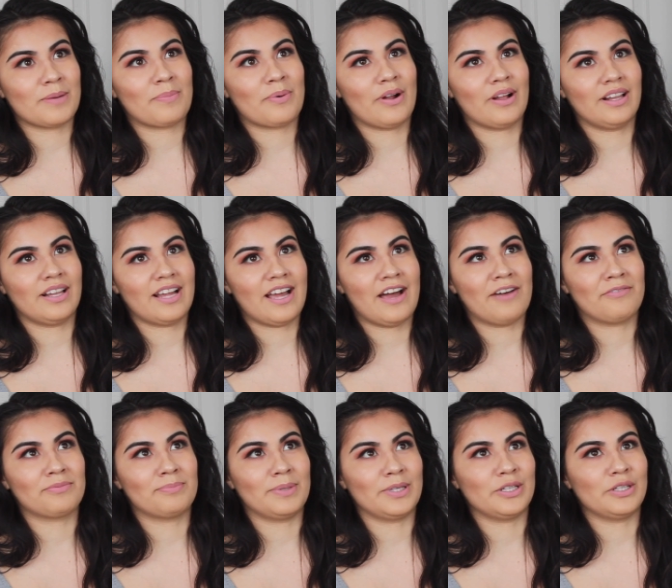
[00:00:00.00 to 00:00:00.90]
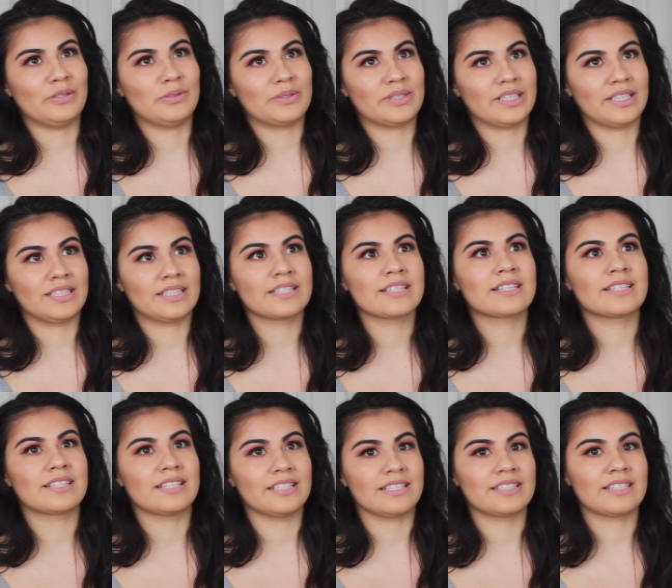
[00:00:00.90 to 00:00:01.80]
I probably have been using this
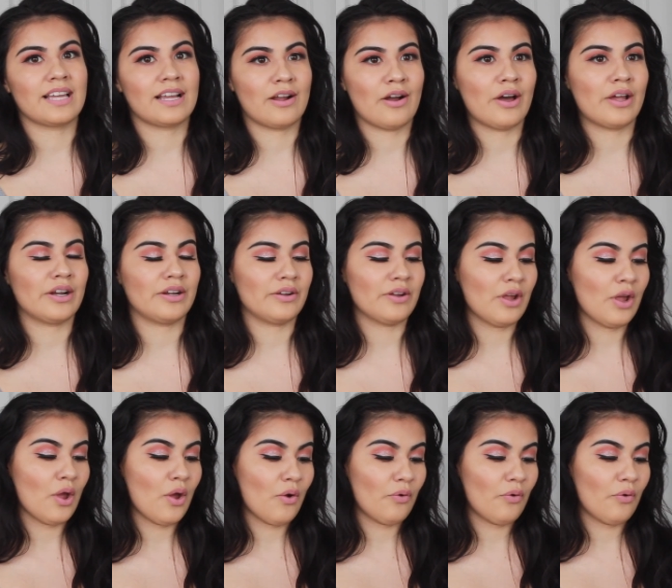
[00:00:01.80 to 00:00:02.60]
since I got it